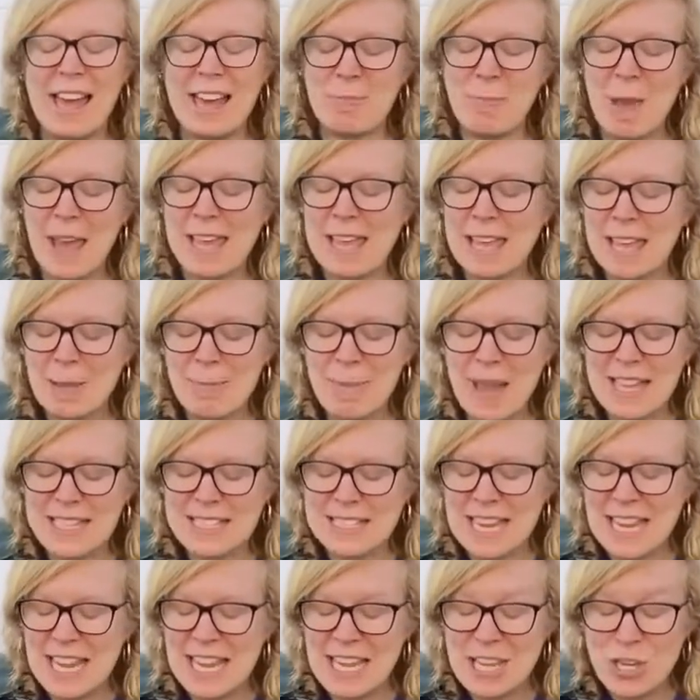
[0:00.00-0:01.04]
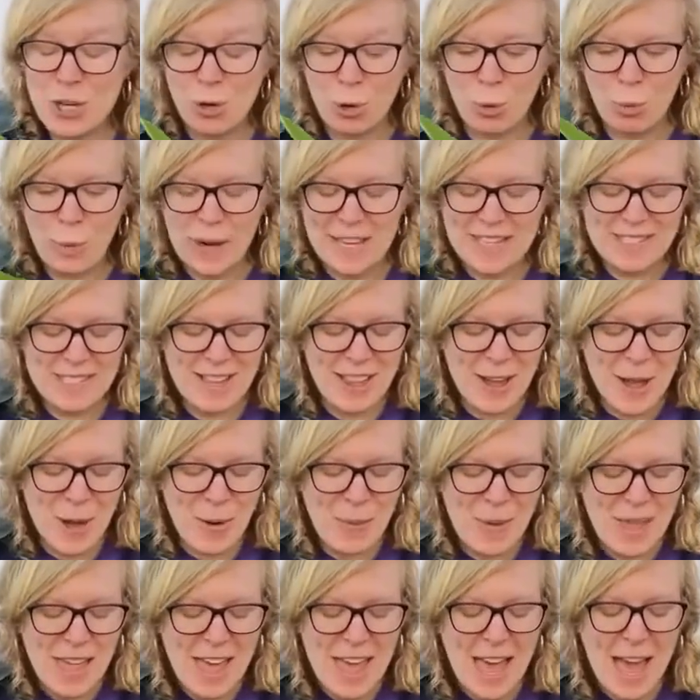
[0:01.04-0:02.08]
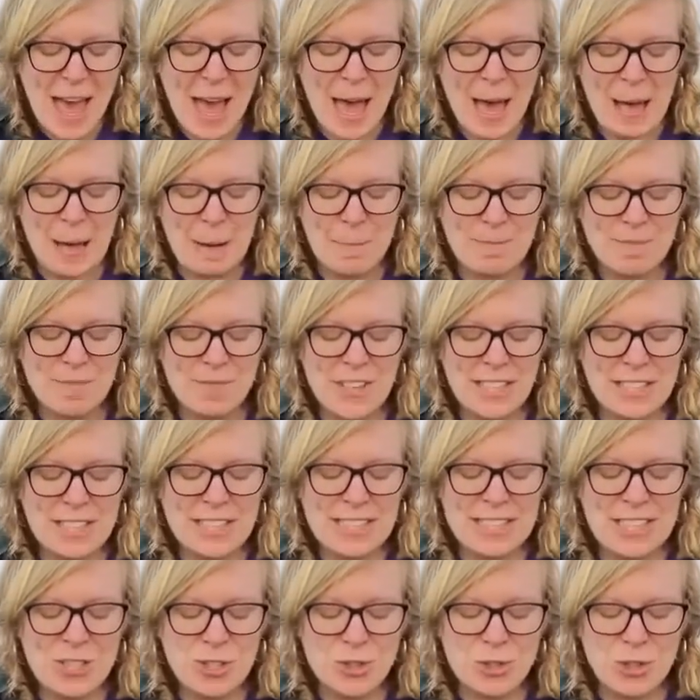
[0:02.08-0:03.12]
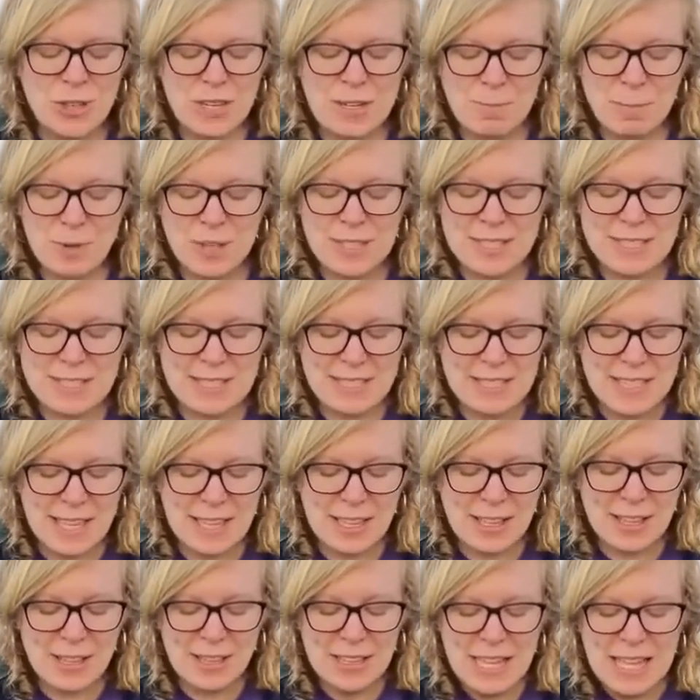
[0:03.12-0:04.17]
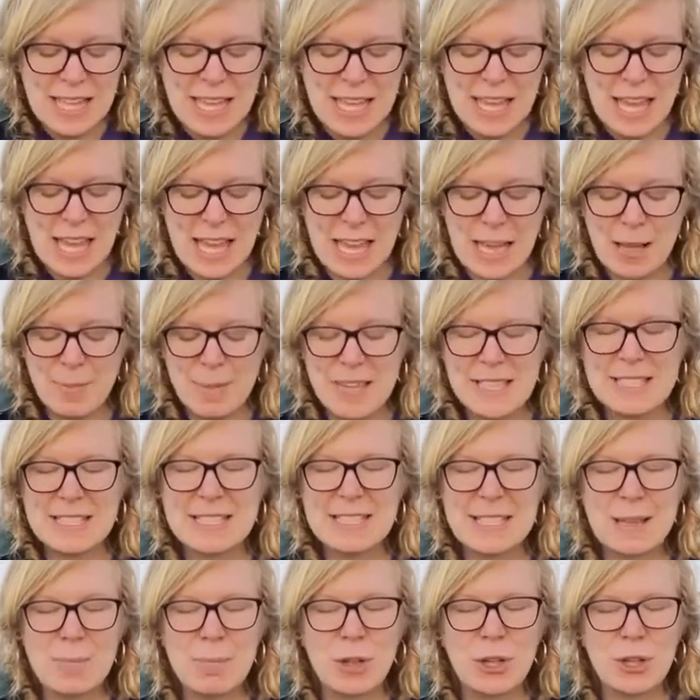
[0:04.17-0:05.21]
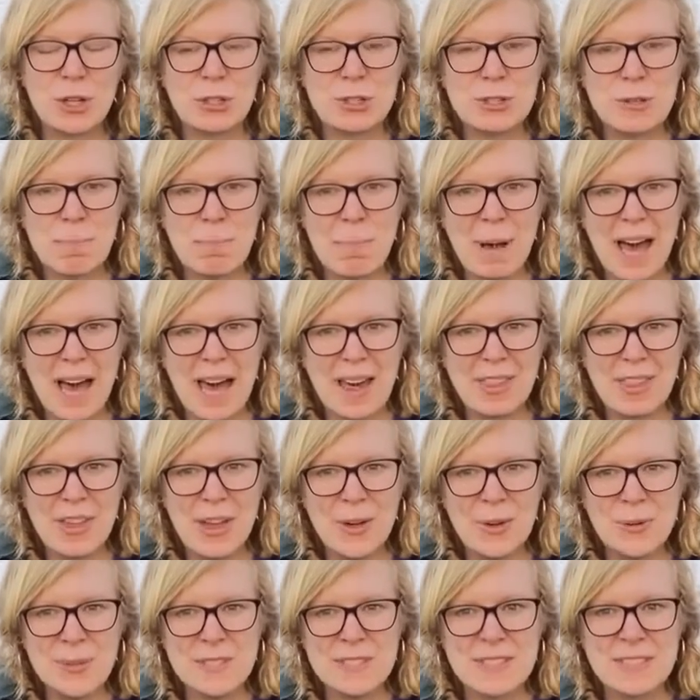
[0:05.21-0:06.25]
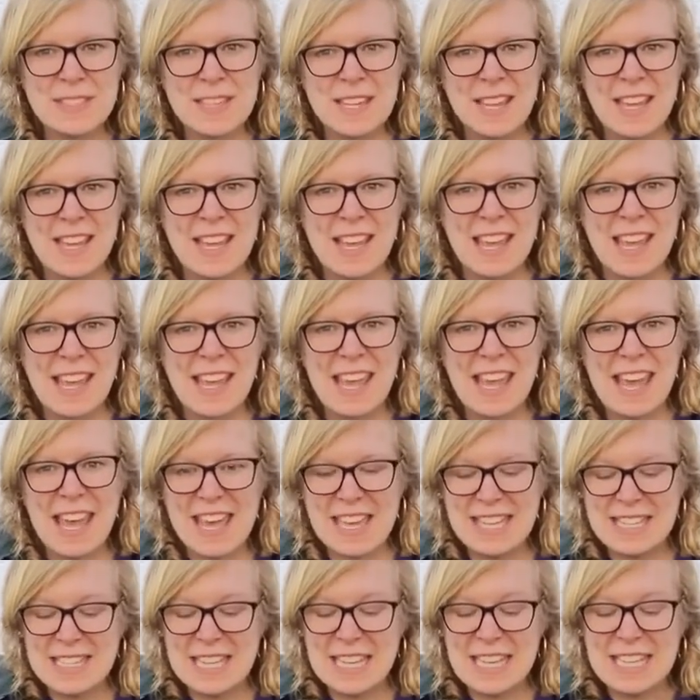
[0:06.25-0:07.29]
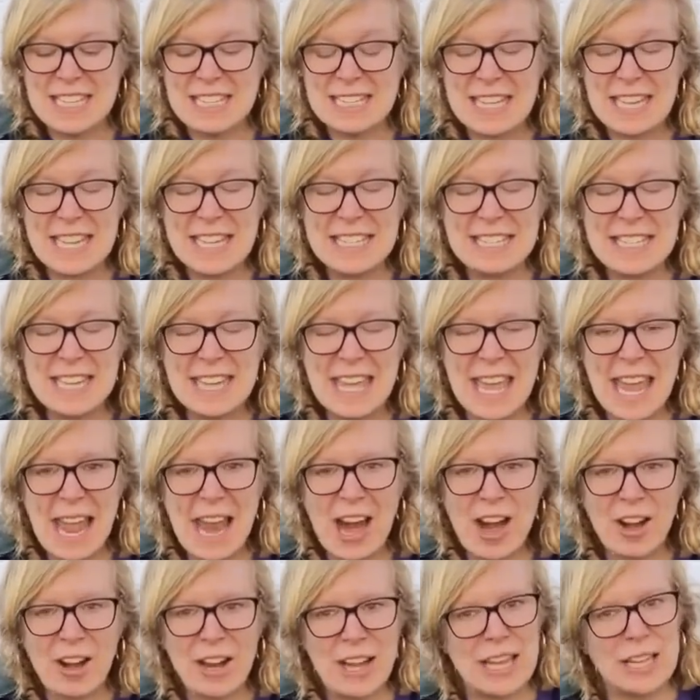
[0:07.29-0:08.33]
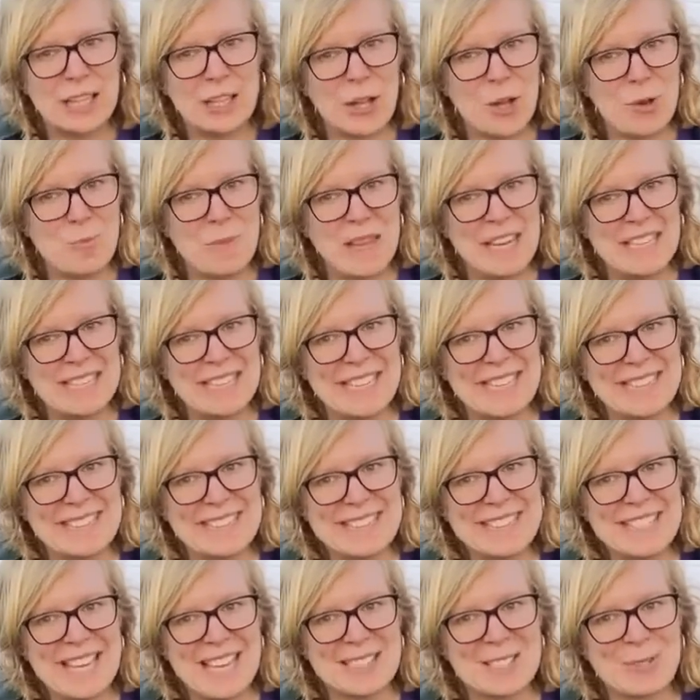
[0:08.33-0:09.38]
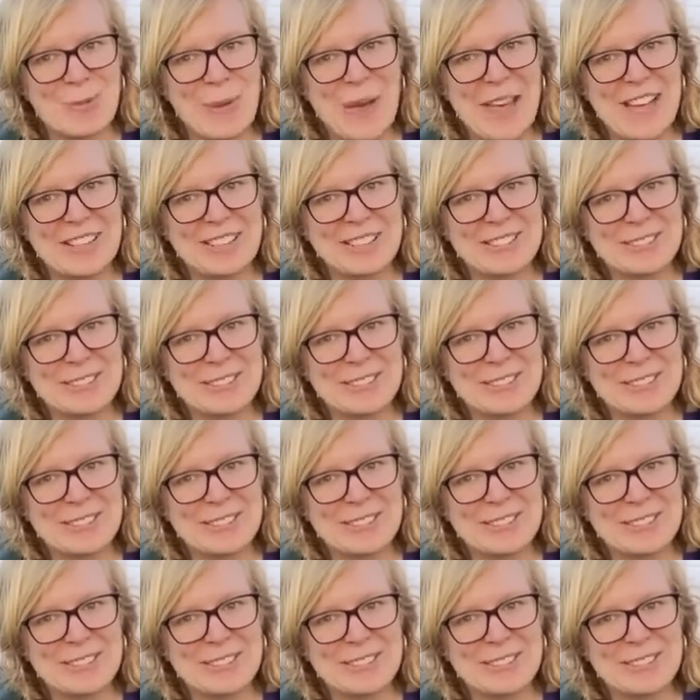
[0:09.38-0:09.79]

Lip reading: hanging basket in your window. Philodendron Brazil is similar to pothos, and it is easy care and low maintenance as well.